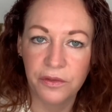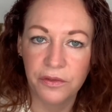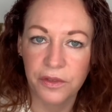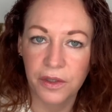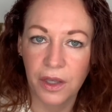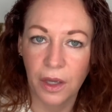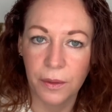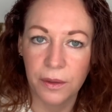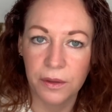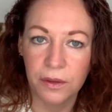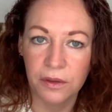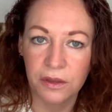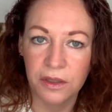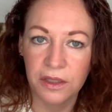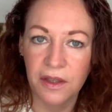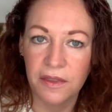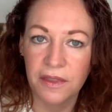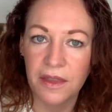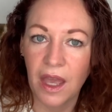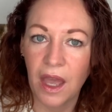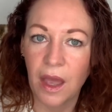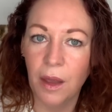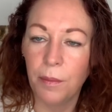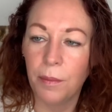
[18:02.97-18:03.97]
going on in
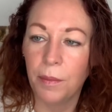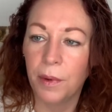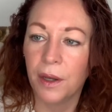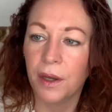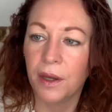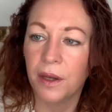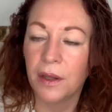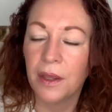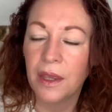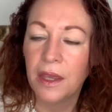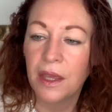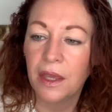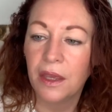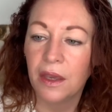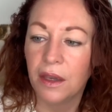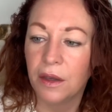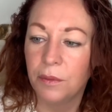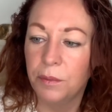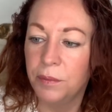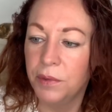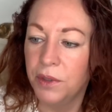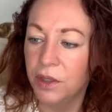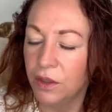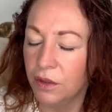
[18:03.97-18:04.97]
there but a
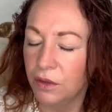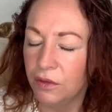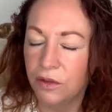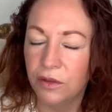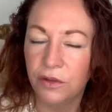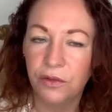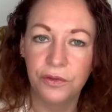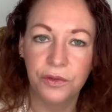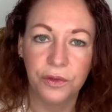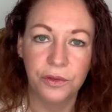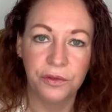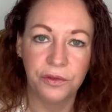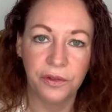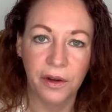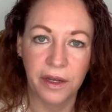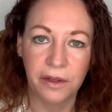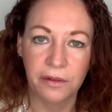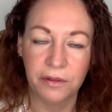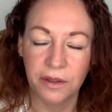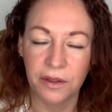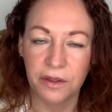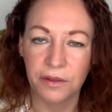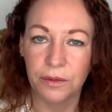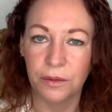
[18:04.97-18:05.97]
beautiful
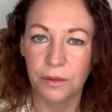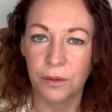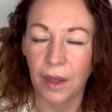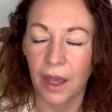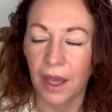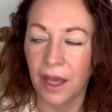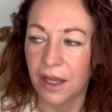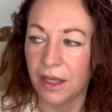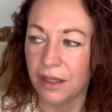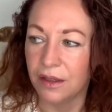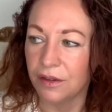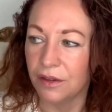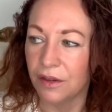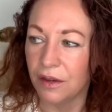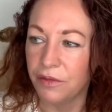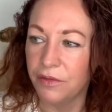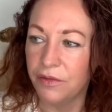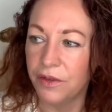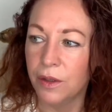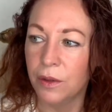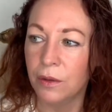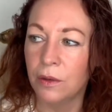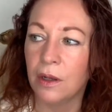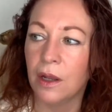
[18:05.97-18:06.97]
fragrance and i
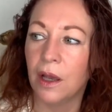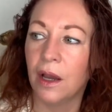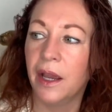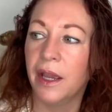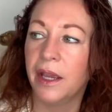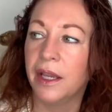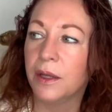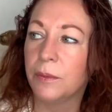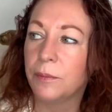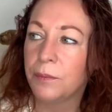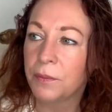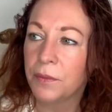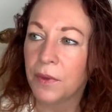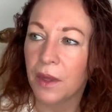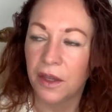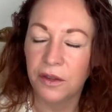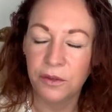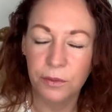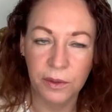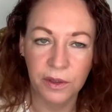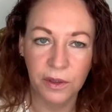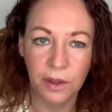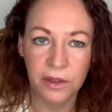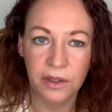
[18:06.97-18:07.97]
feel like
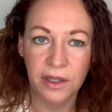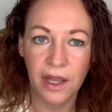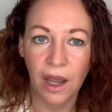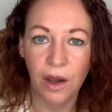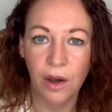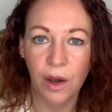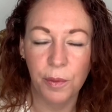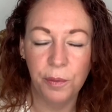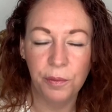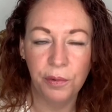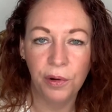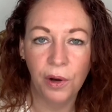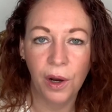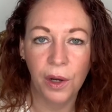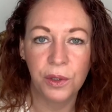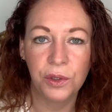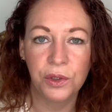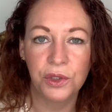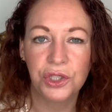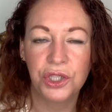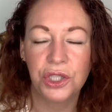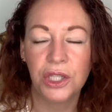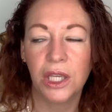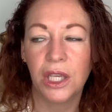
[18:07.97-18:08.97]
as we're now
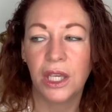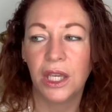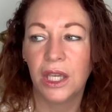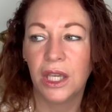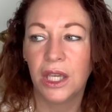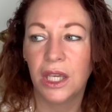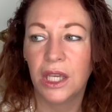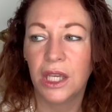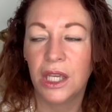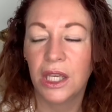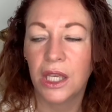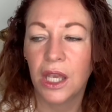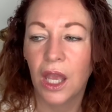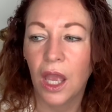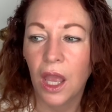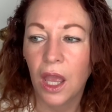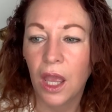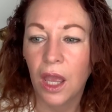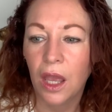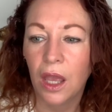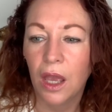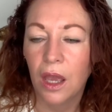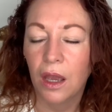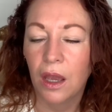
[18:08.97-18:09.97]
approaching
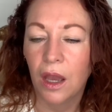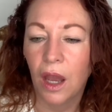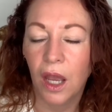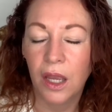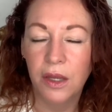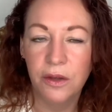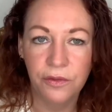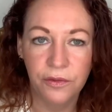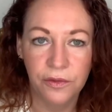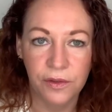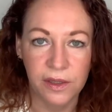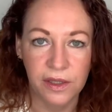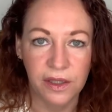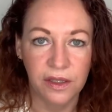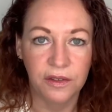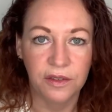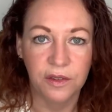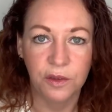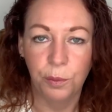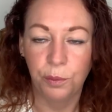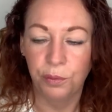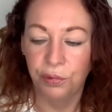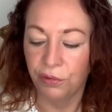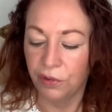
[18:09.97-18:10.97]
hopefully
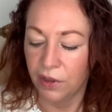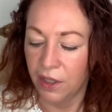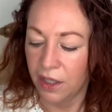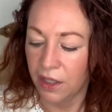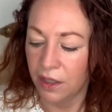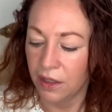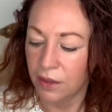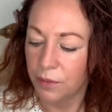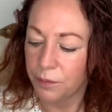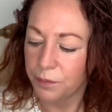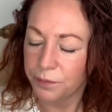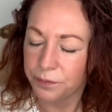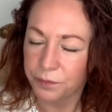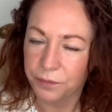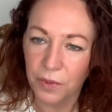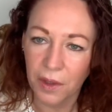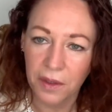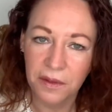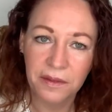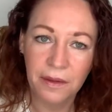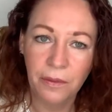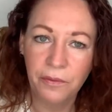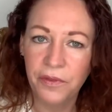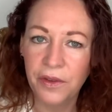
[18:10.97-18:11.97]
spring
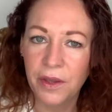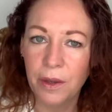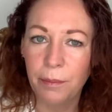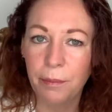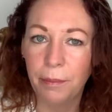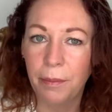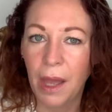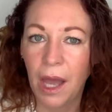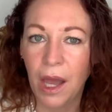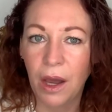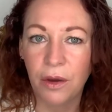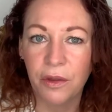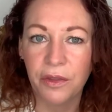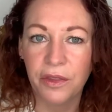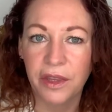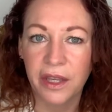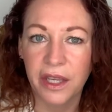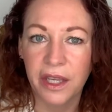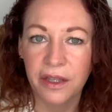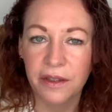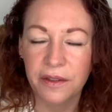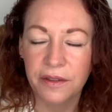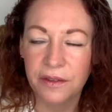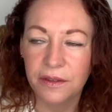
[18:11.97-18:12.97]
something about
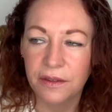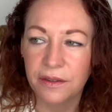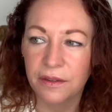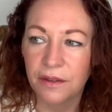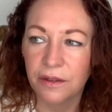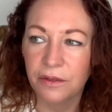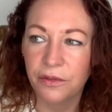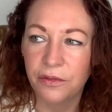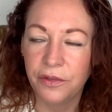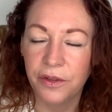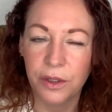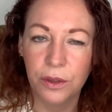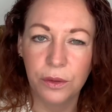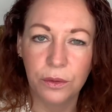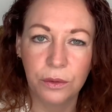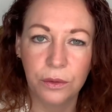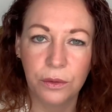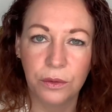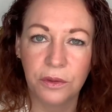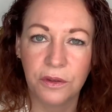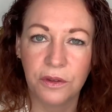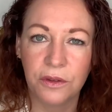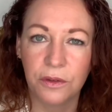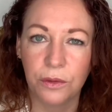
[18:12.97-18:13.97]
this
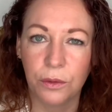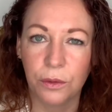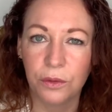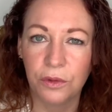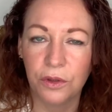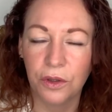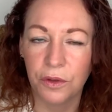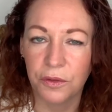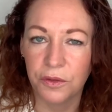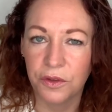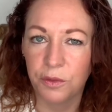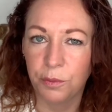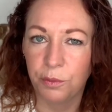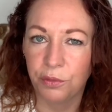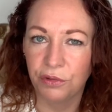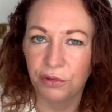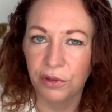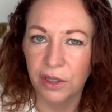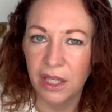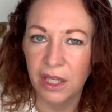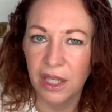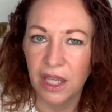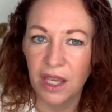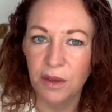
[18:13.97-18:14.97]
feels sort of
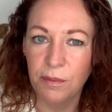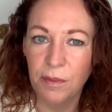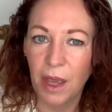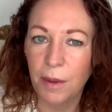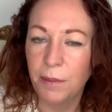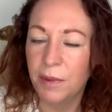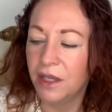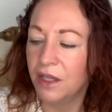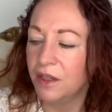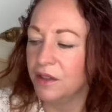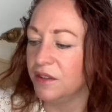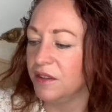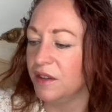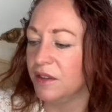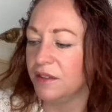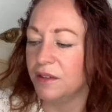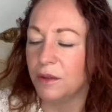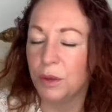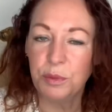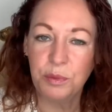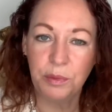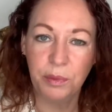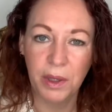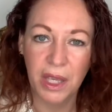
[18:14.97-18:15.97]
springy maybe because it's a
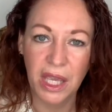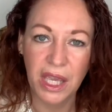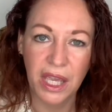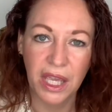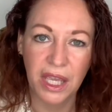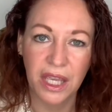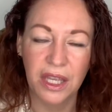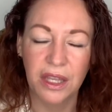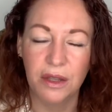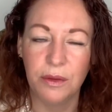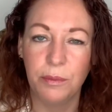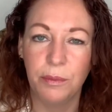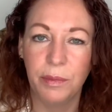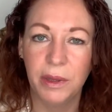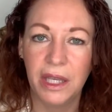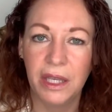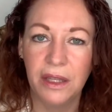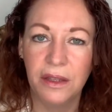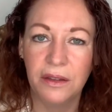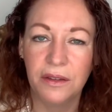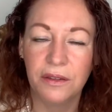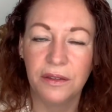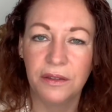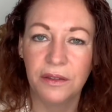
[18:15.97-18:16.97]
bee and
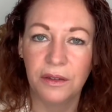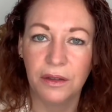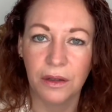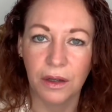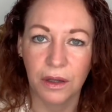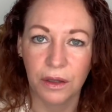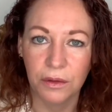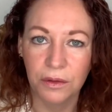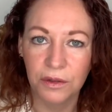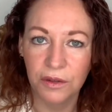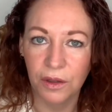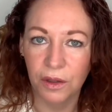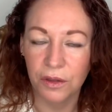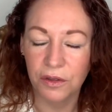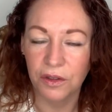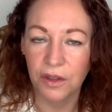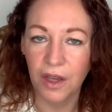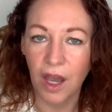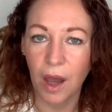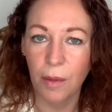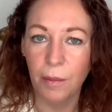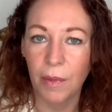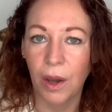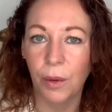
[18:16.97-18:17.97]
bees you know start to
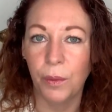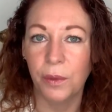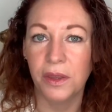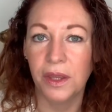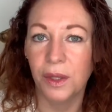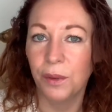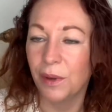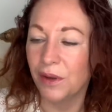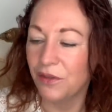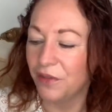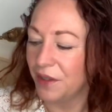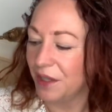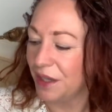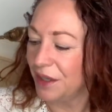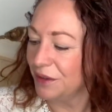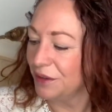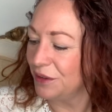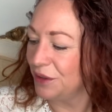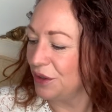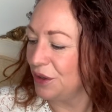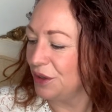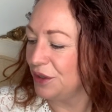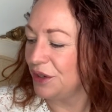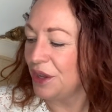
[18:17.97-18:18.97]
come out when the weather gets
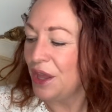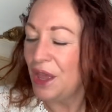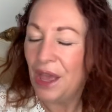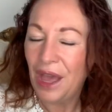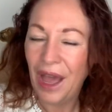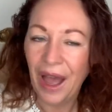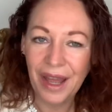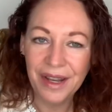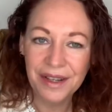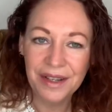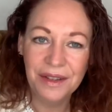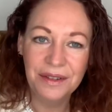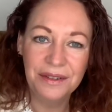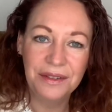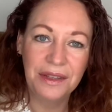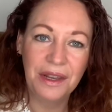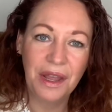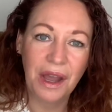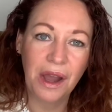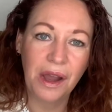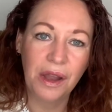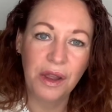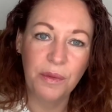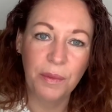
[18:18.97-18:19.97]
good i don't
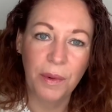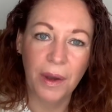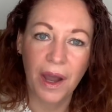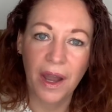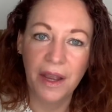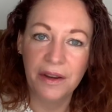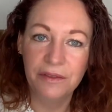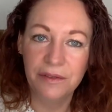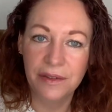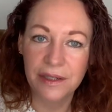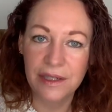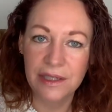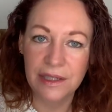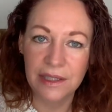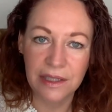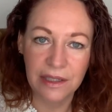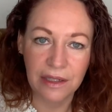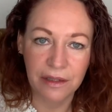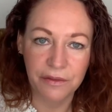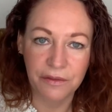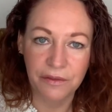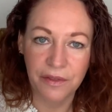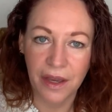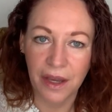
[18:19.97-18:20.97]
know but i really
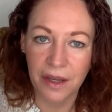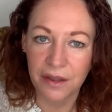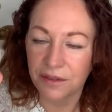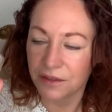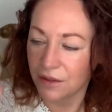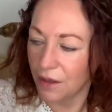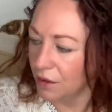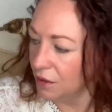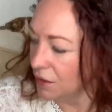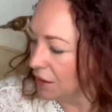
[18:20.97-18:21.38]
love that so